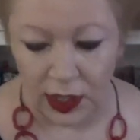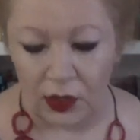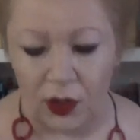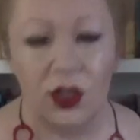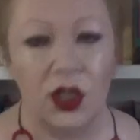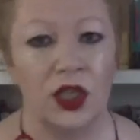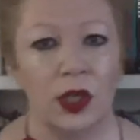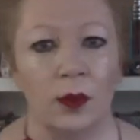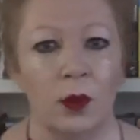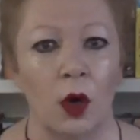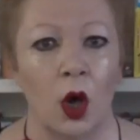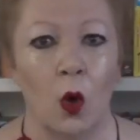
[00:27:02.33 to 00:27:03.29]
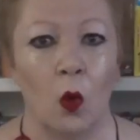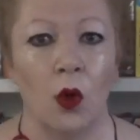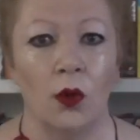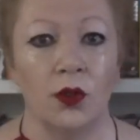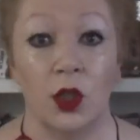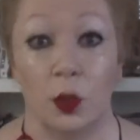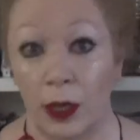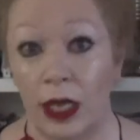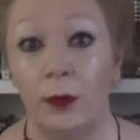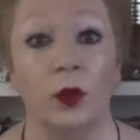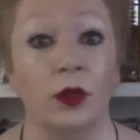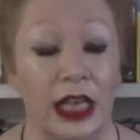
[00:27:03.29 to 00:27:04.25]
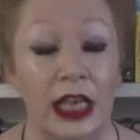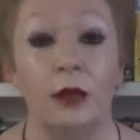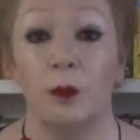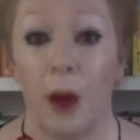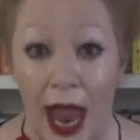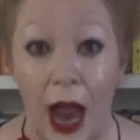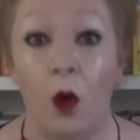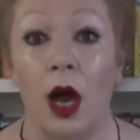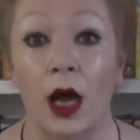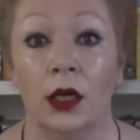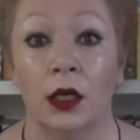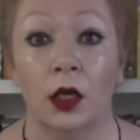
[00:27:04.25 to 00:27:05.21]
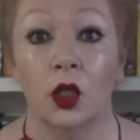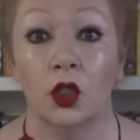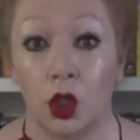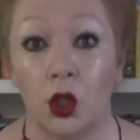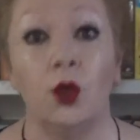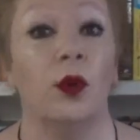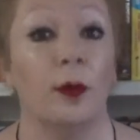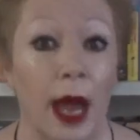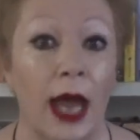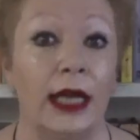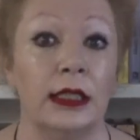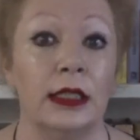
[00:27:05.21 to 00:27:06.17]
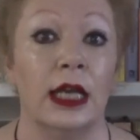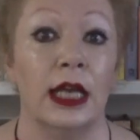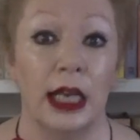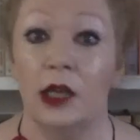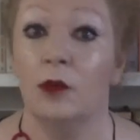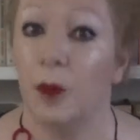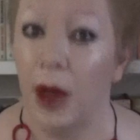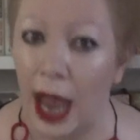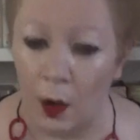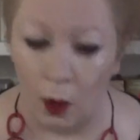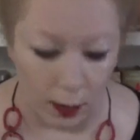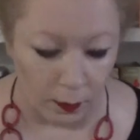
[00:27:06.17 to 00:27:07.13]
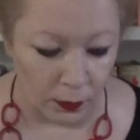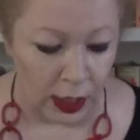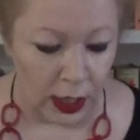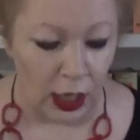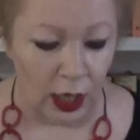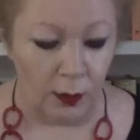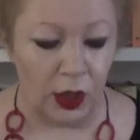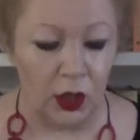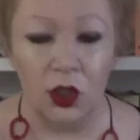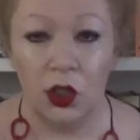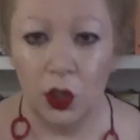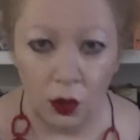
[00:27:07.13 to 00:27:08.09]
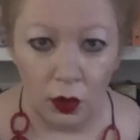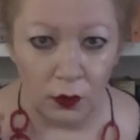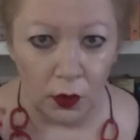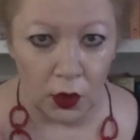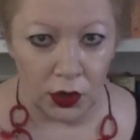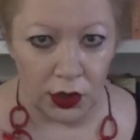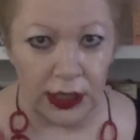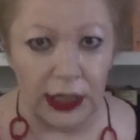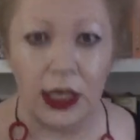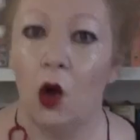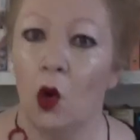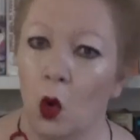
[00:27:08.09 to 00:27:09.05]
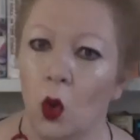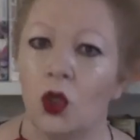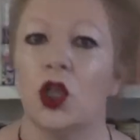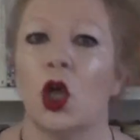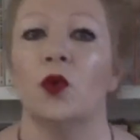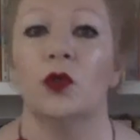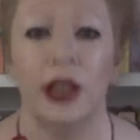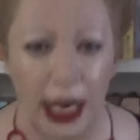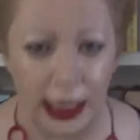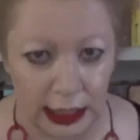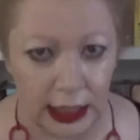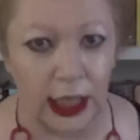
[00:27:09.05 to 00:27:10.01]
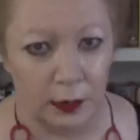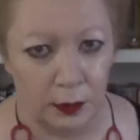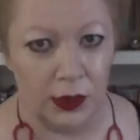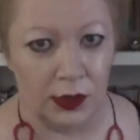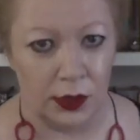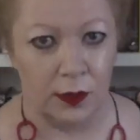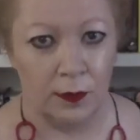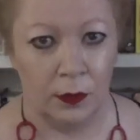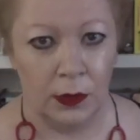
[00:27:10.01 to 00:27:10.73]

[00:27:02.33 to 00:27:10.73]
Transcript: The system wants the people in power to remain in power, because universities are also gatekeepers.